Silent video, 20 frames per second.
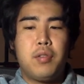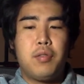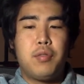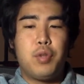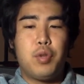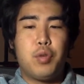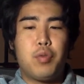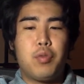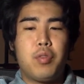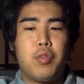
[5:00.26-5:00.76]
do
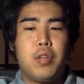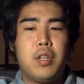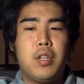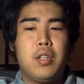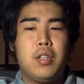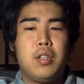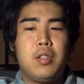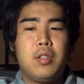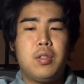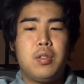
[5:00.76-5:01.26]
feel
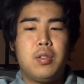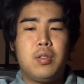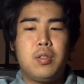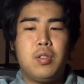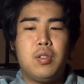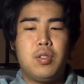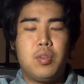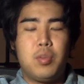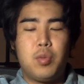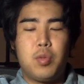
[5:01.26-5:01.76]
free
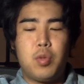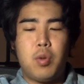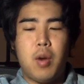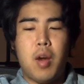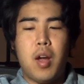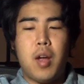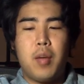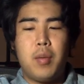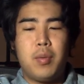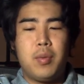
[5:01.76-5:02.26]
to
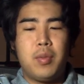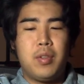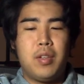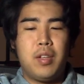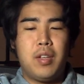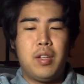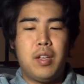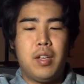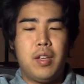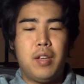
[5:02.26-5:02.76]
subscribe
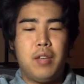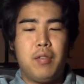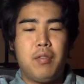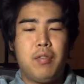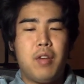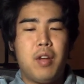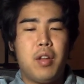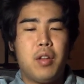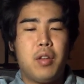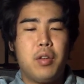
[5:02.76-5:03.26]
and
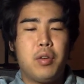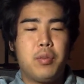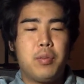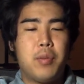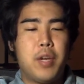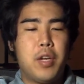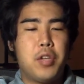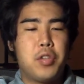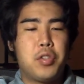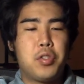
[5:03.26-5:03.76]
follow
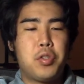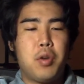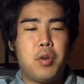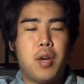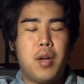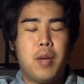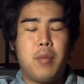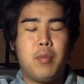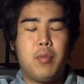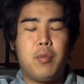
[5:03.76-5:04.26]
my Instagram,